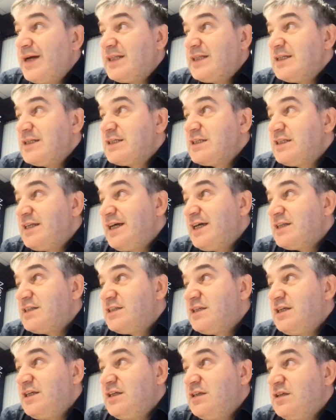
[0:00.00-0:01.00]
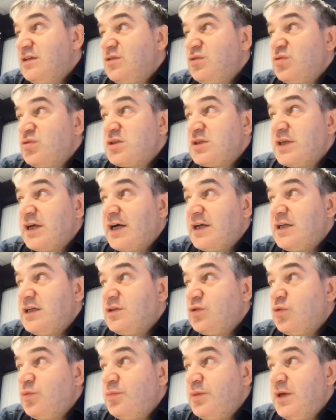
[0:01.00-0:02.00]
But instead, they needed to
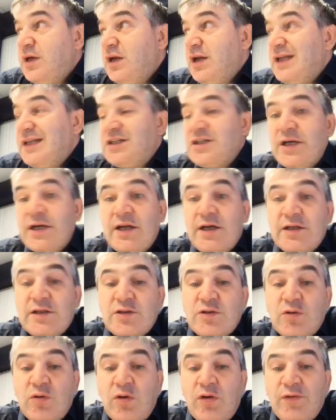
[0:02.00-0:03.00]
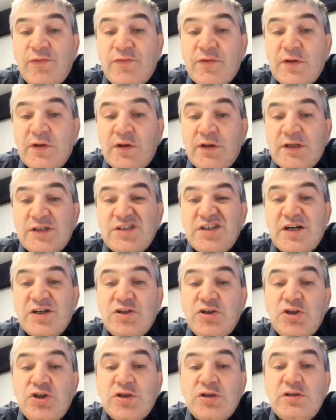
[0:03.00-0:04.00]
study to be lieutenants of
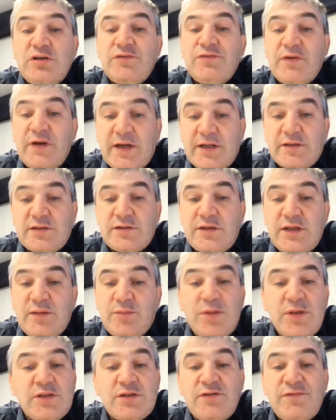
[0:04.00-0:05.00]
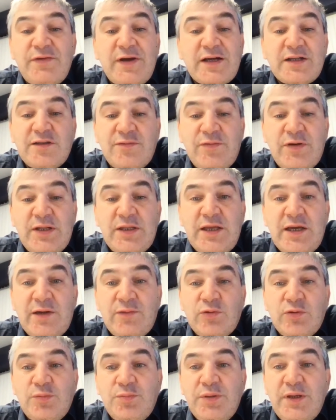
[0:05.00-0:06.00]
strategic defense. That means effectively they
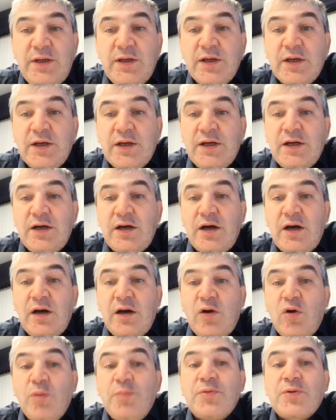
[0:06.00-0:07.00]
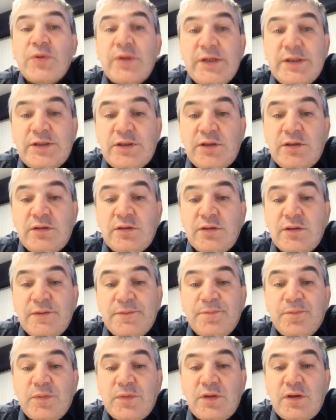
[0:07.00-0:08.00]
would be operating
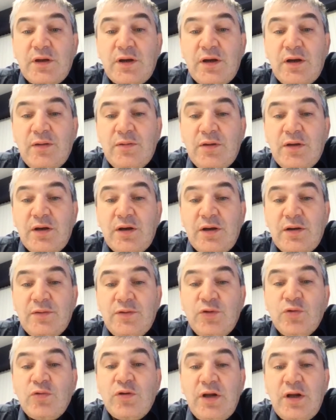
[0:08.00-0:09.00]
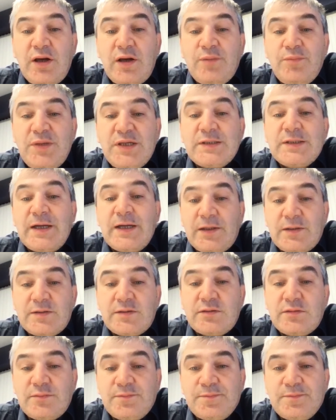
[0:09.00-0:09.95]
nuclear missiles,